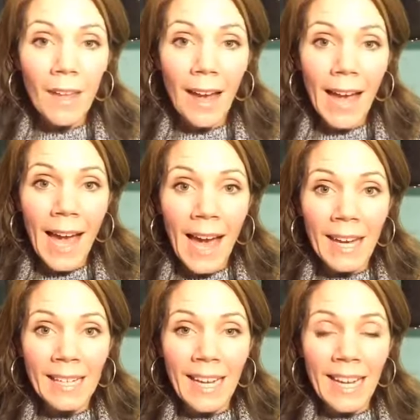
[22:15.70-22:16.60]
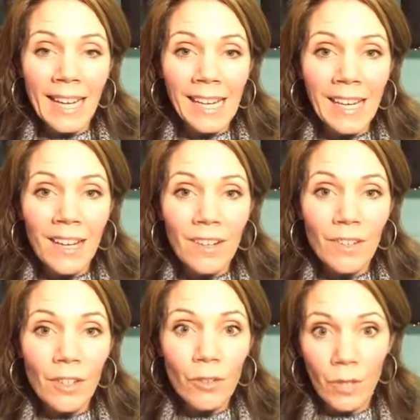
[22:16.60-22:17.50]
had a
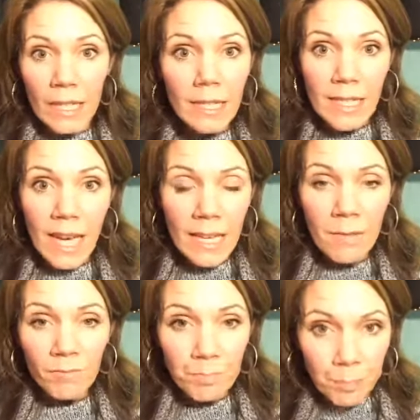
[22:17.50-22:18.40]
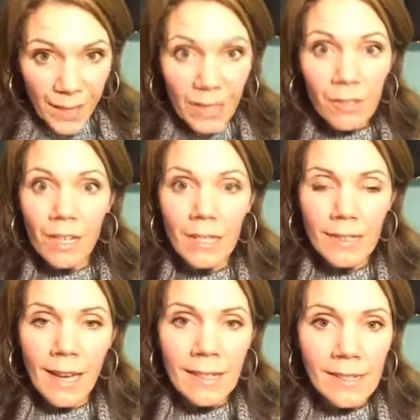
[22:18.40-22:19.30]
green salad, a big green
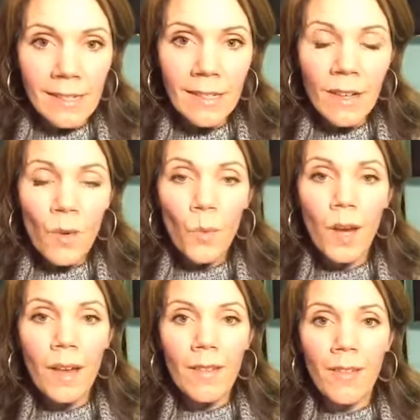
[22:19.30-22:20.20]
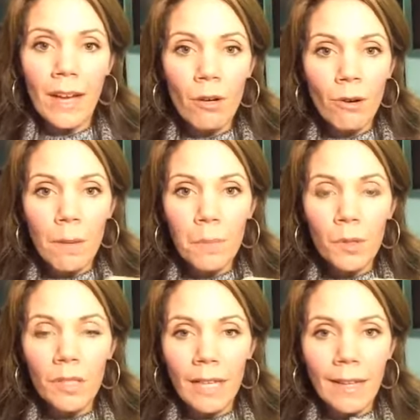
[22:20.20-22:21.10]
salad with,
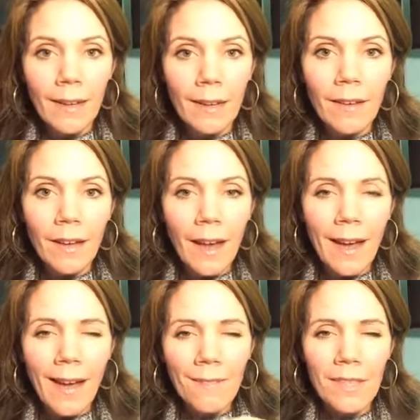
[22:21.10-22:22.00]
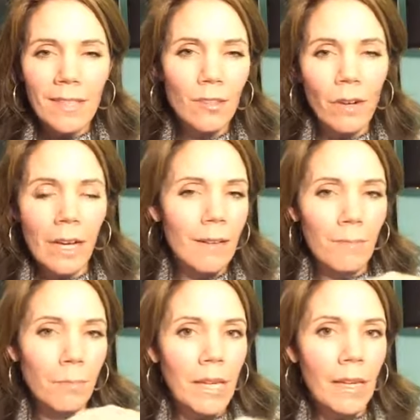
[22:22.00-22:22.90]
I have this
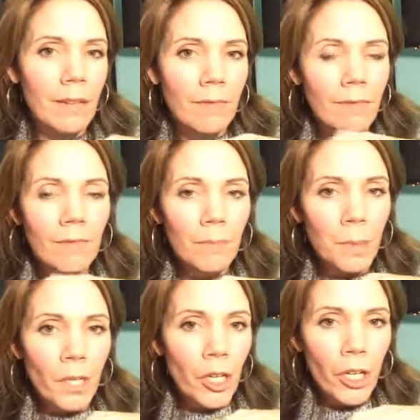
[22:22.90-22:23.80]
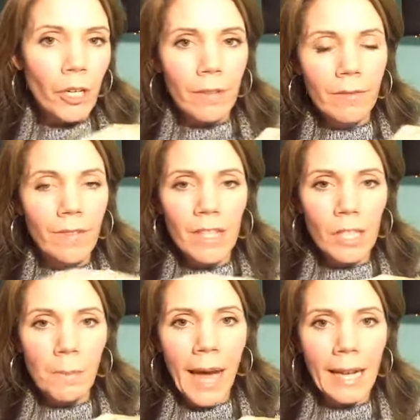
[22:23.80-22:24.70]
great bean burger
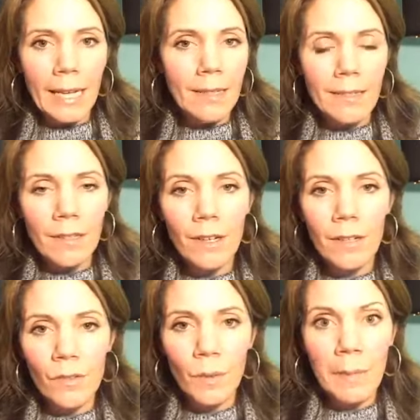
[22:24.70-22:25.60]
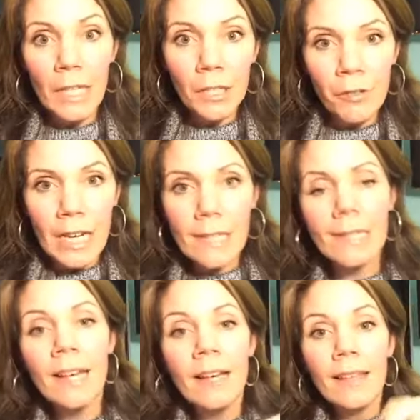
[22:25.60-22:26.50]
veggie patty. It's from Hillary's,
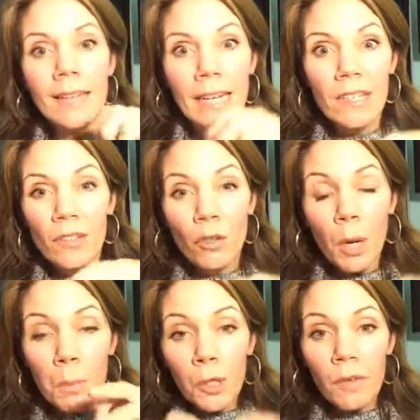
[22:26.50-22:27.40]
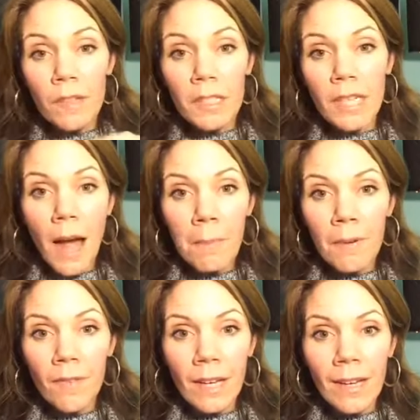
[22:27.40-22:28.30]
that I crumble over the top
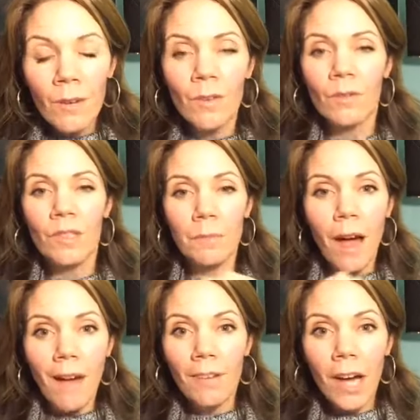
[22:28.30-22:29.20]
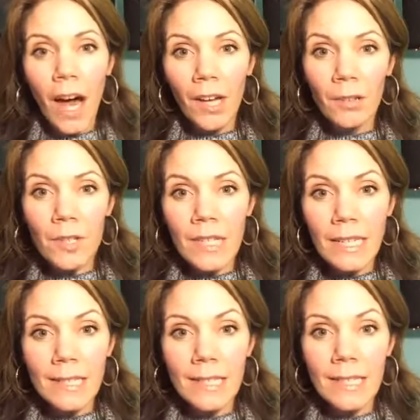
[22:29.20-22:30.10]
of it on some avocado
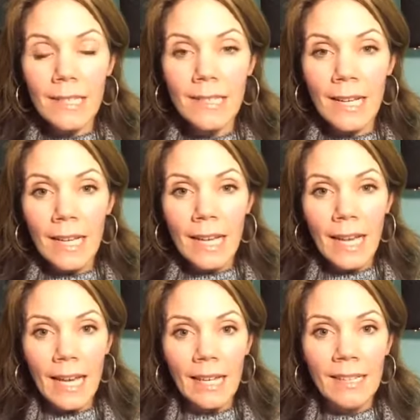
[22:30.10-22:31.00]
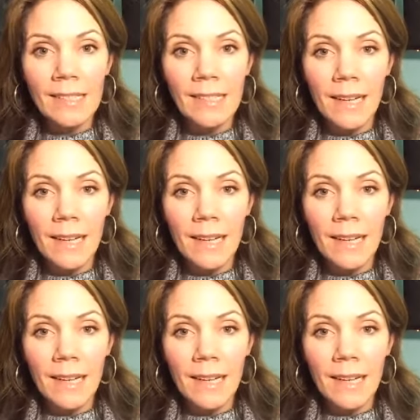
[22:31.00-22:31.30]
slices and